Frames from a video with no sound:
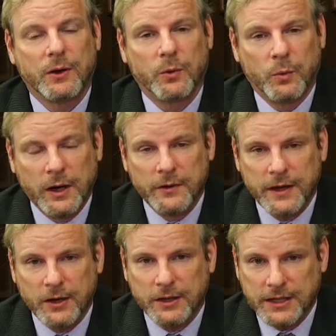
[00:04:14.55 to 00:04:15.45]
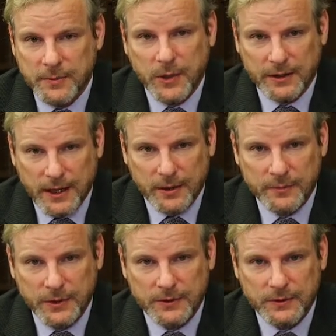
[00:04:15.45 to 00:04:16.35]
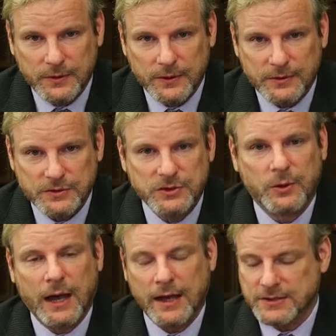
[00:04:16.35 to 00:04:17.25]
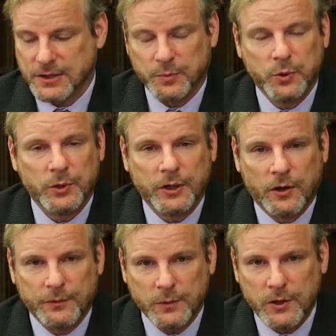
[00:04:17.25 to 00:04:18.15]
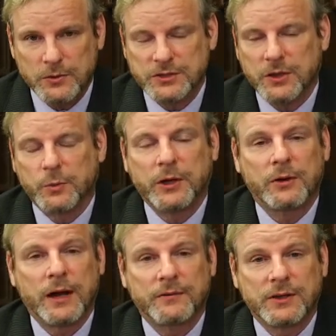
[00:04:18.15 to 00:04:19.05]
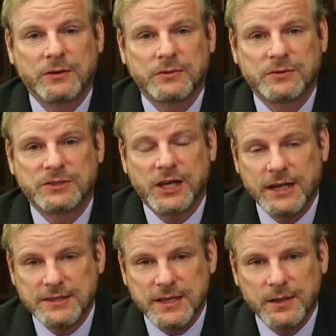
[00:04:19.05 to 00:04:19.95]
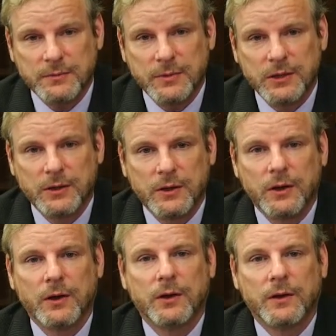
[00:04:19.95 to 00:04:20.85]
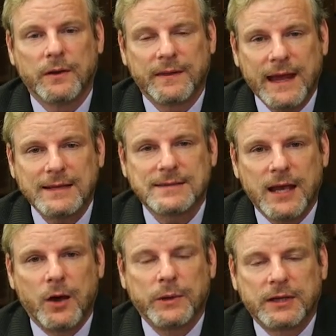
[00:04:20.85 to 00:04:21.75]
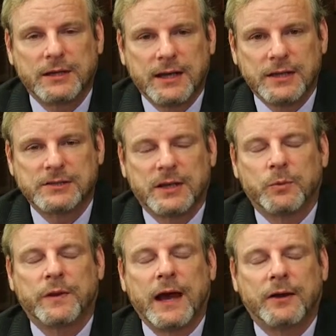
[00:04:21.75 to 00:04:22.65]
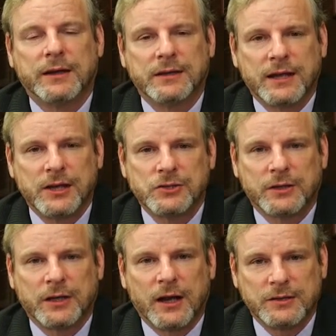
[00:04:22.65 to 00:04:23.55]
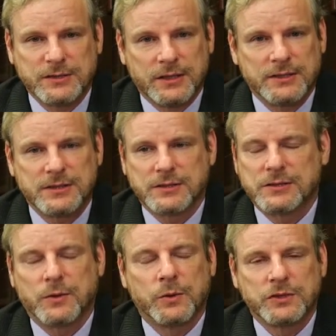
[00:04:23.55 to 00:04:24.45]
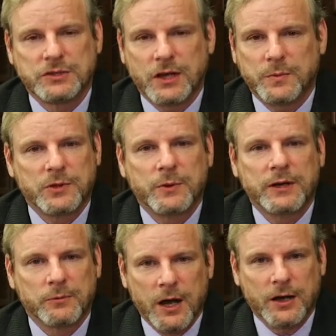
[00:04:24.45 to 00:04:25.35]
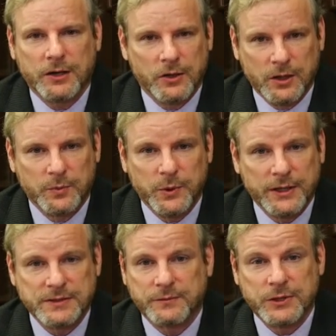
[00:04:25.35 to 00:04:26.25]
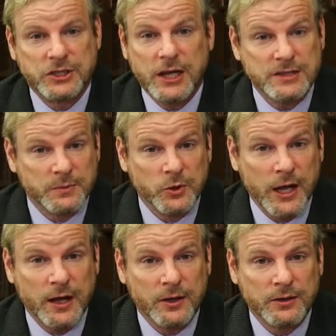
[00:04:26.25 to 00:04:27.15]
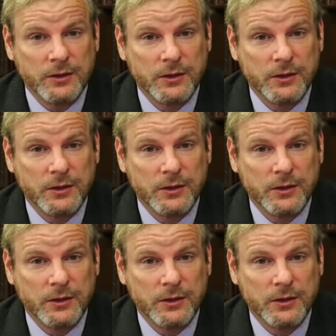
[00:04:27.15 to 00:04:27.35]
where they are keeping them, so as they're pulling off the road so that we don't have to chase them, that's how we can catch them without endangering our citizens. So we're stuck between a rock and a hard place. If we chase them around,